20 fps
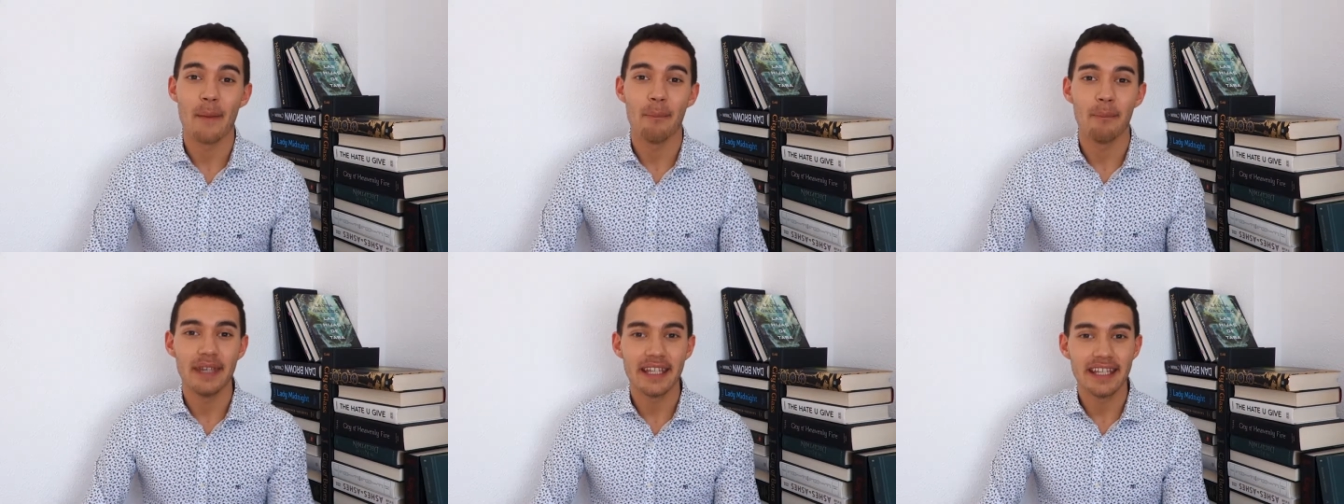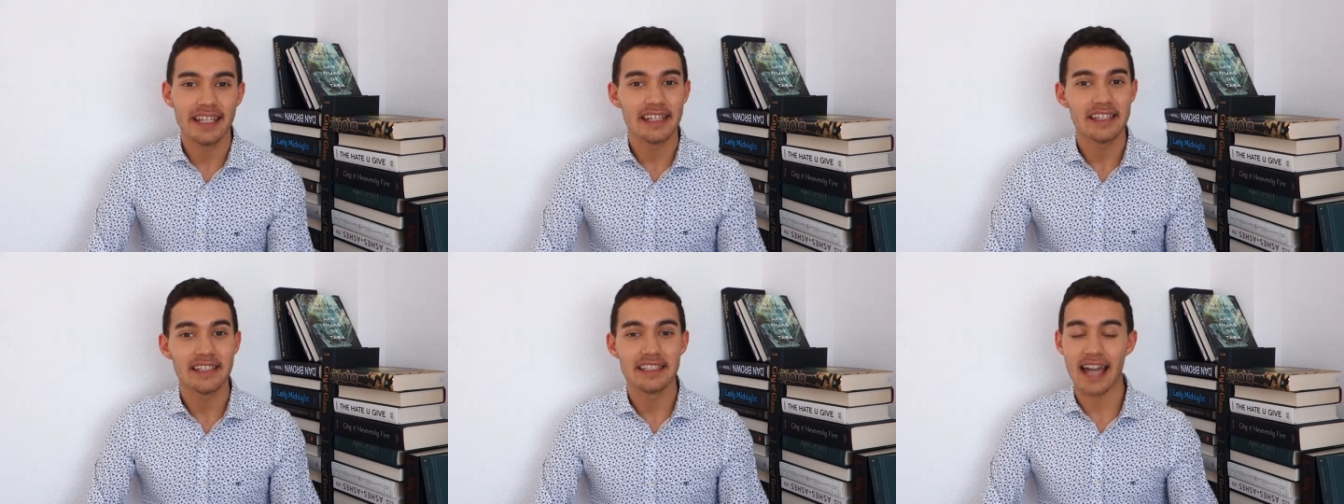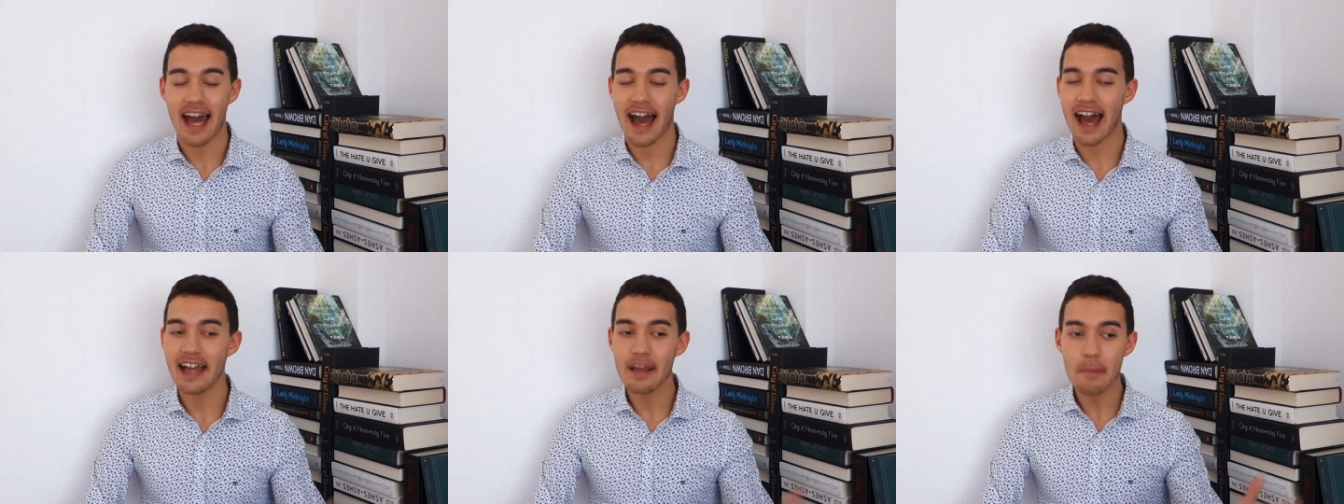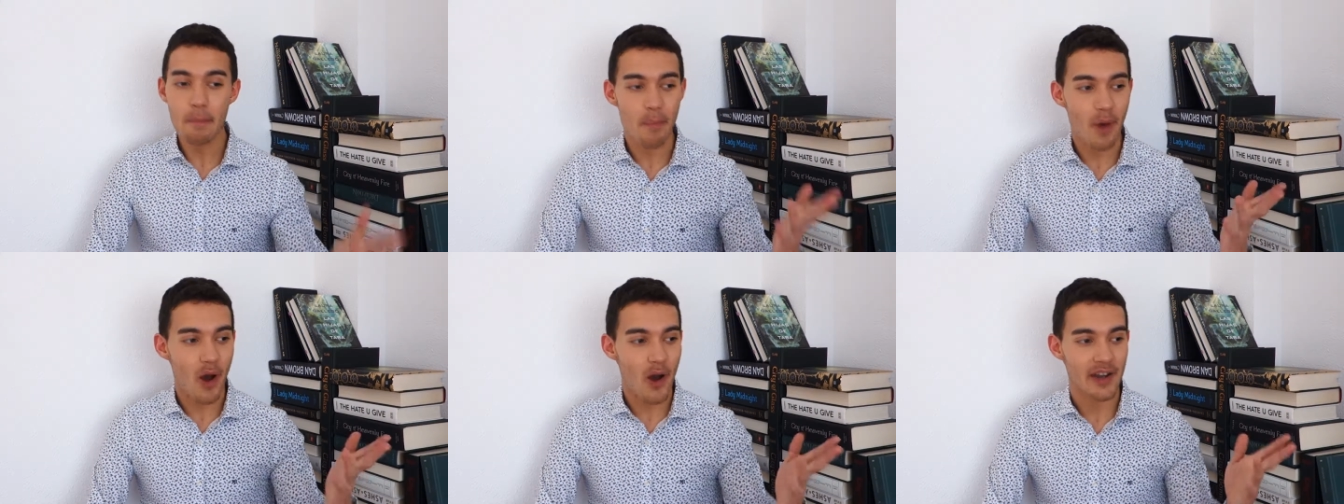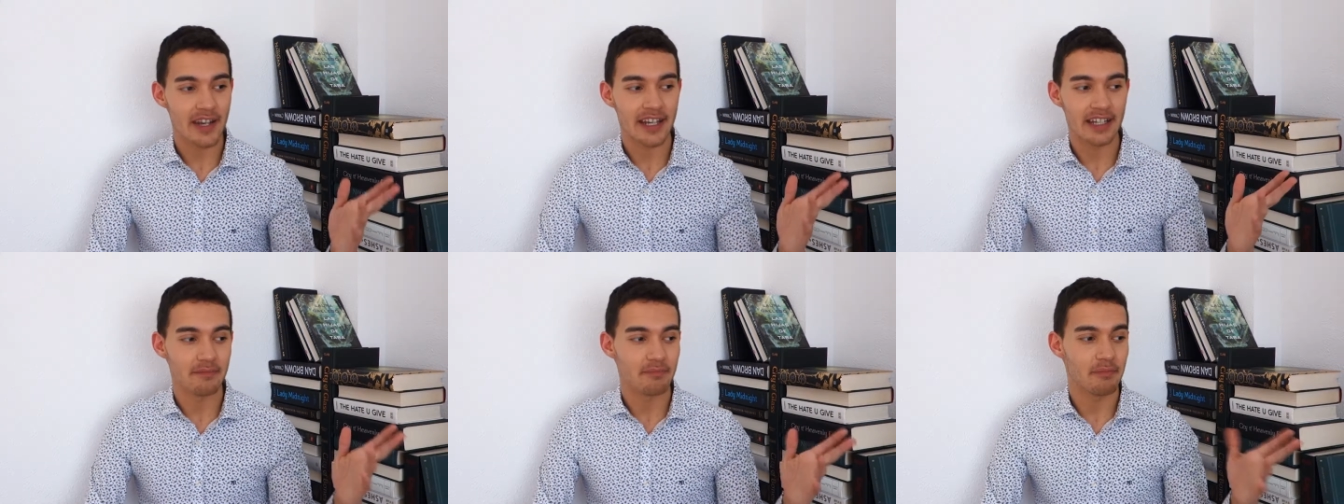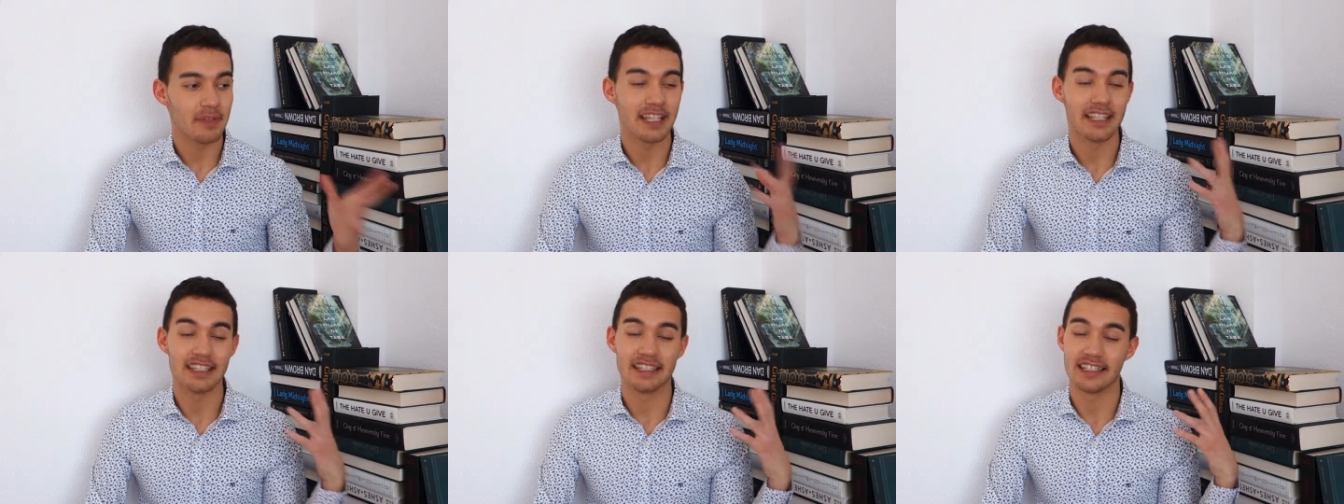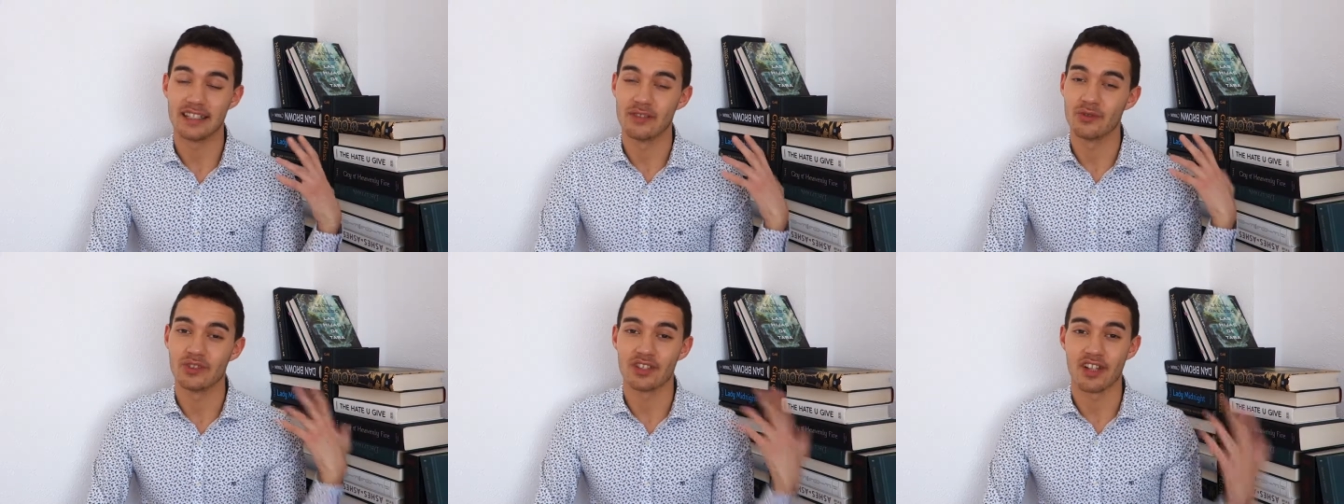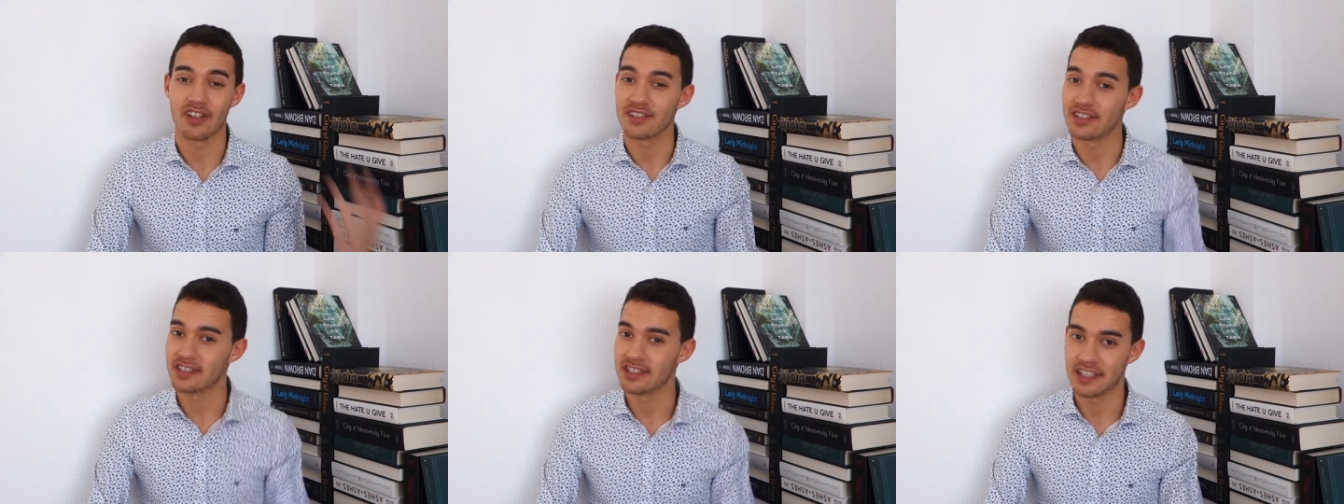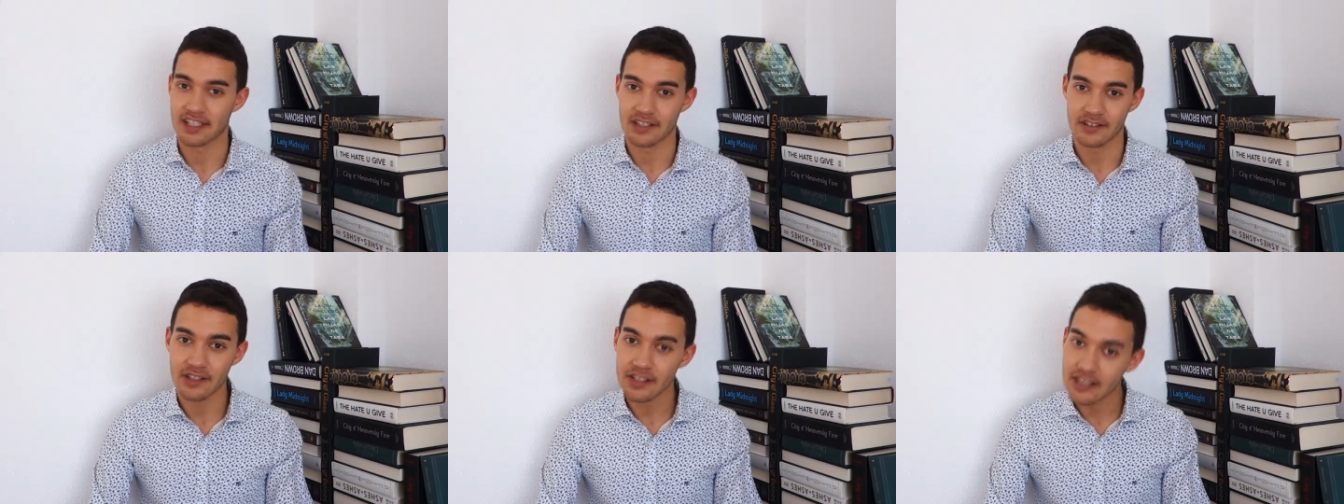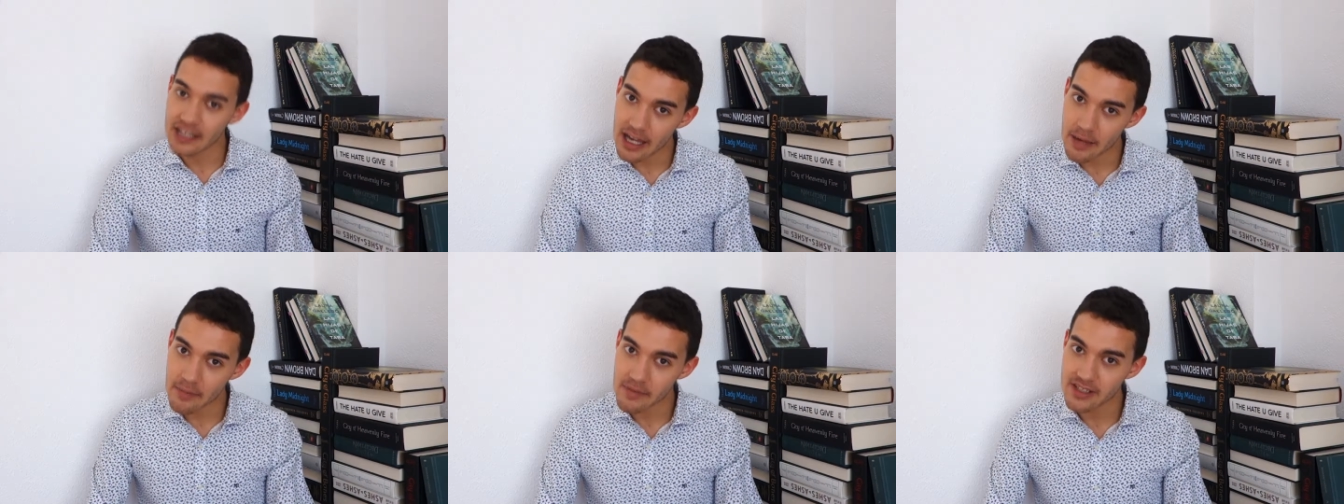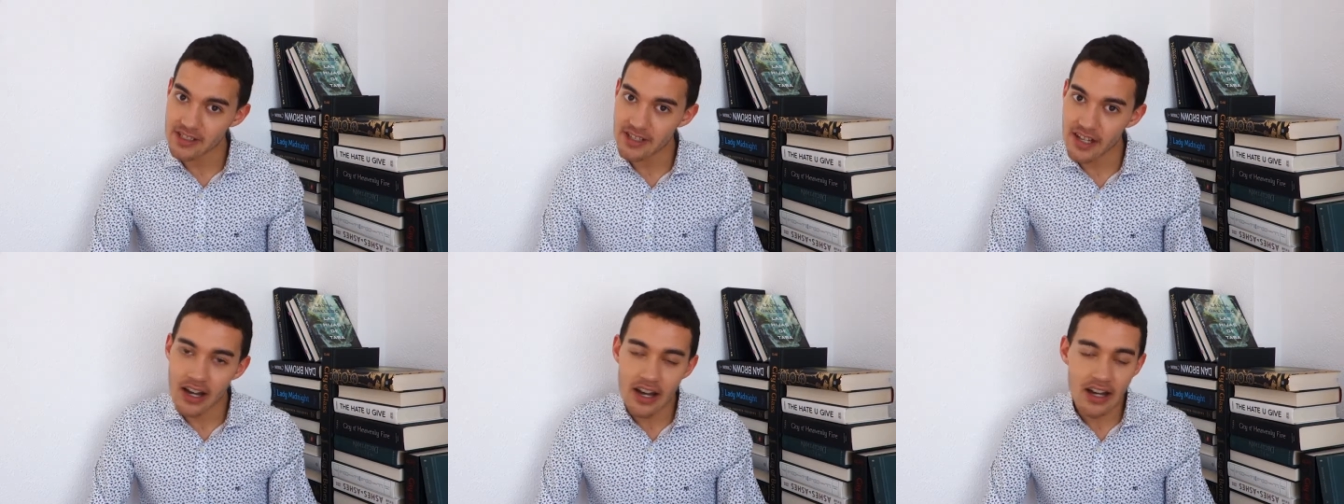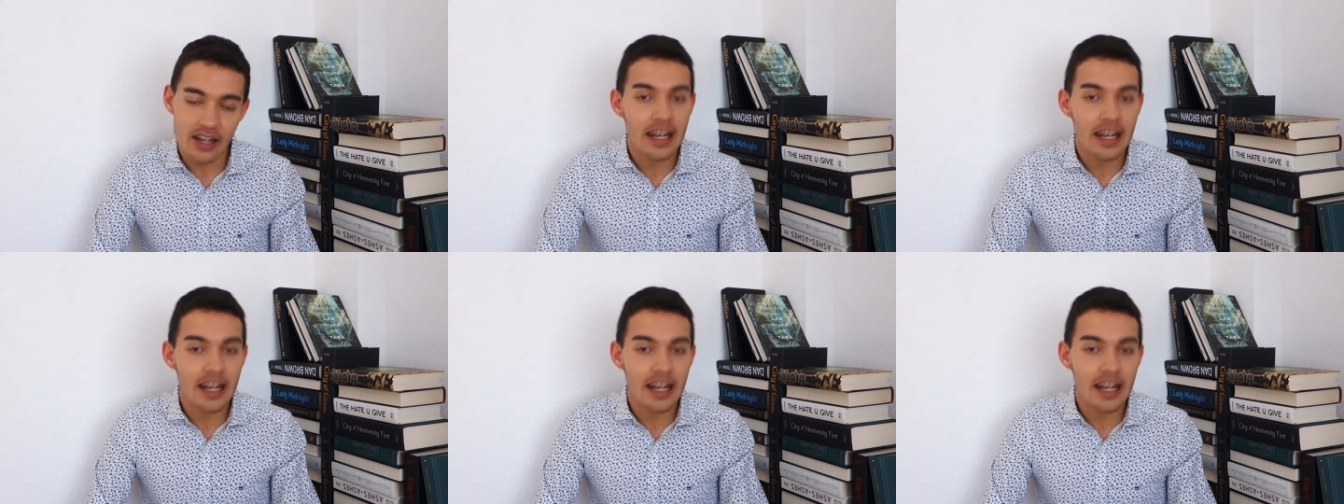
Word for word: because I bought it because it was on sale on Amazon.